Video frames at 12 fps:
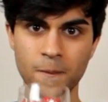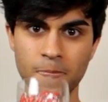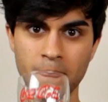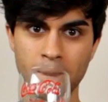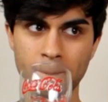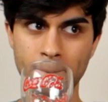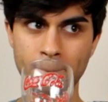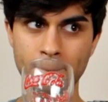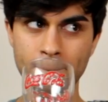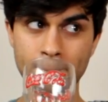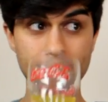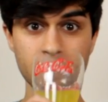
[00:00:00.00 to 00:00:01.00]

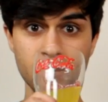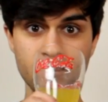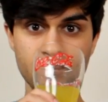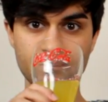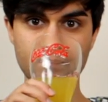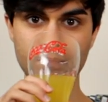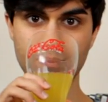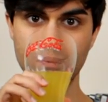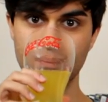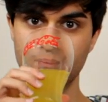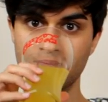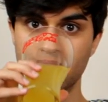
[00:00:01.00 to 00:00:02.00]

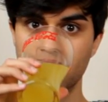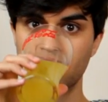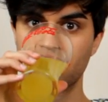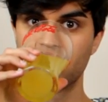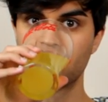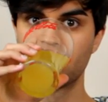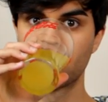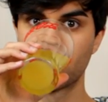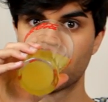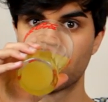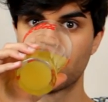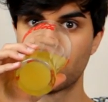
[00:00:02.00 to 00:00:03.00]

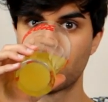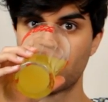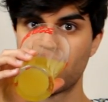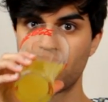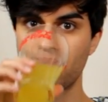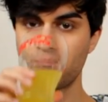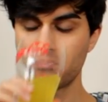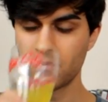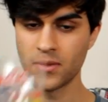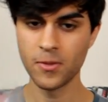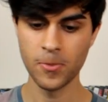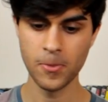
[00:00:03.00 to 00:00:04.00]

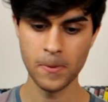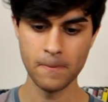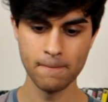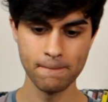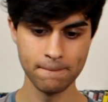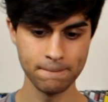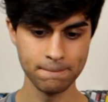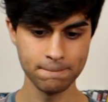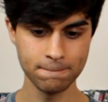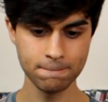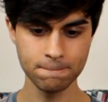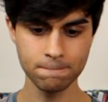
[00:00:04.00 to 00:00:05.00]

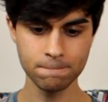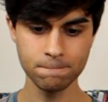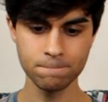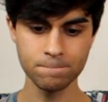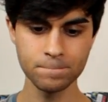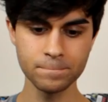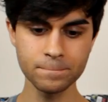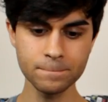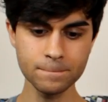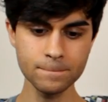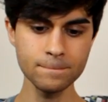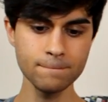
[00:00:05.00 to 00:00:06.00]

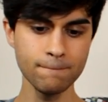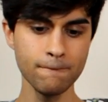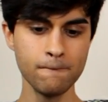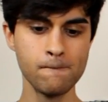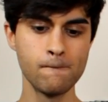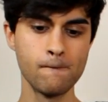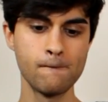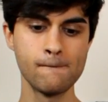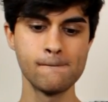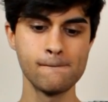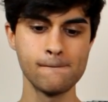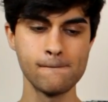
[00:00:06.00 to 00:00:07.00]

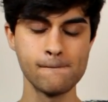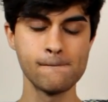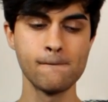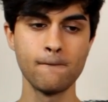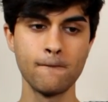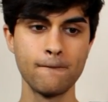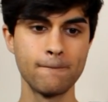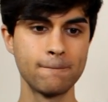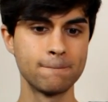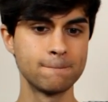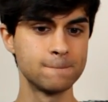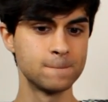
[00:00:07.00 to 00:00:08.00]
(silent)